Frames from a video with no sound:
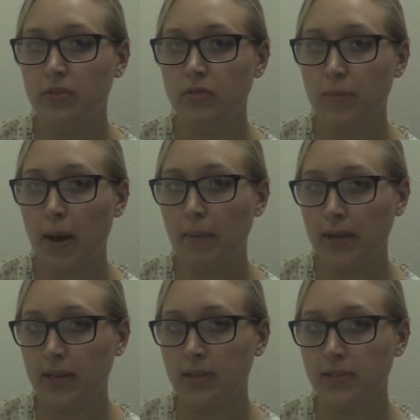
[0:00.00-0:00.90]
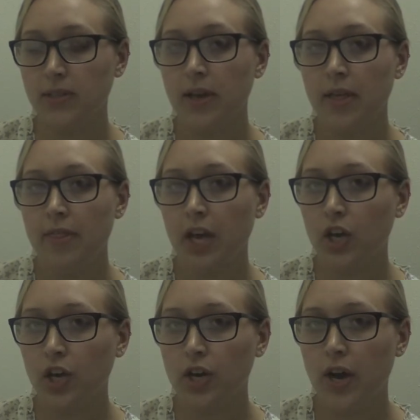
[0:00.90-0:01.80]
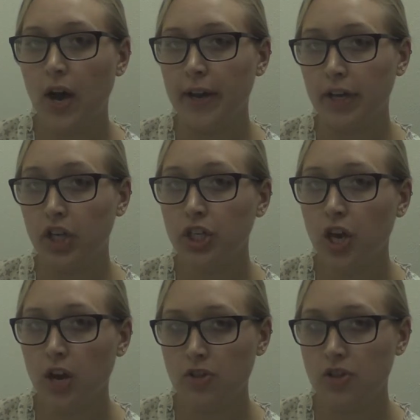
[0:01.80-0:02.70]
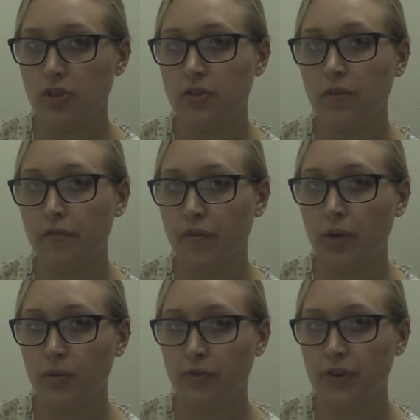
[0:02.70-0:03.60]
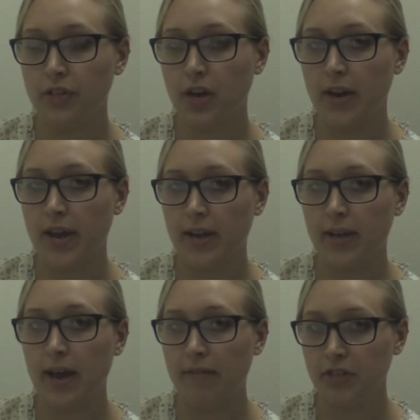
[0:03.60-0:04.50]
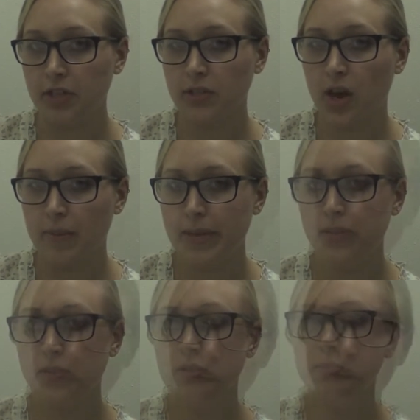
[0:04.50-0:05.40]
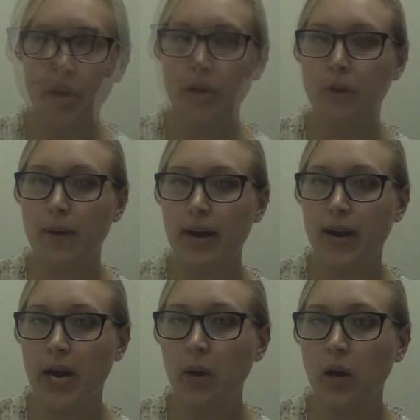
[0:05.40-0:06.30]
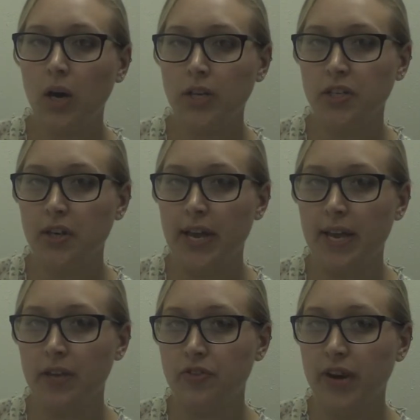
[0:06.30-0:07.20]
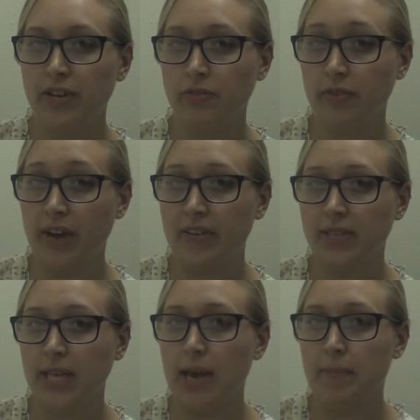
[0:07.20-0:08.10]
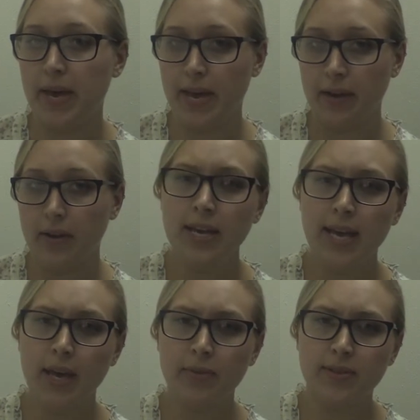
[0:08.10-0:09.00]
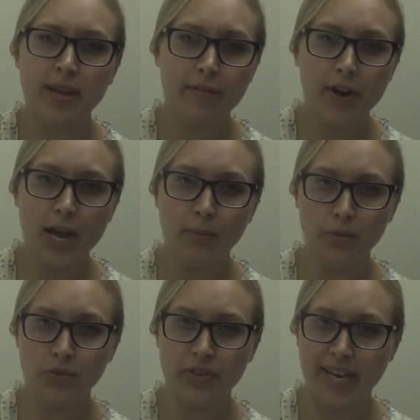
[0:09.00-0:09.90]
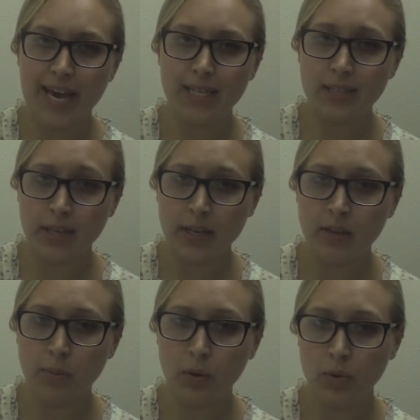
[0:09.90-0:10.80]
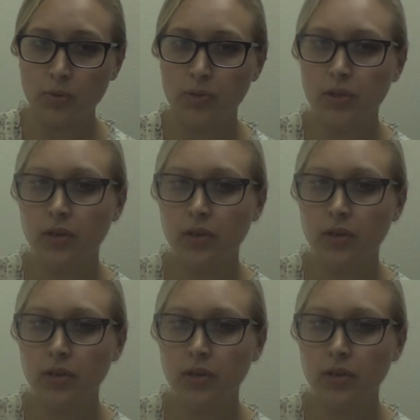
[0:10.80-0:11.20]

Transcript: Republicans, they could not, in good conscience, vote for Todd Akin after his comments. No matter how hard Todd Akin tried to revive his campaign, he was never able to regain his lead in the polls.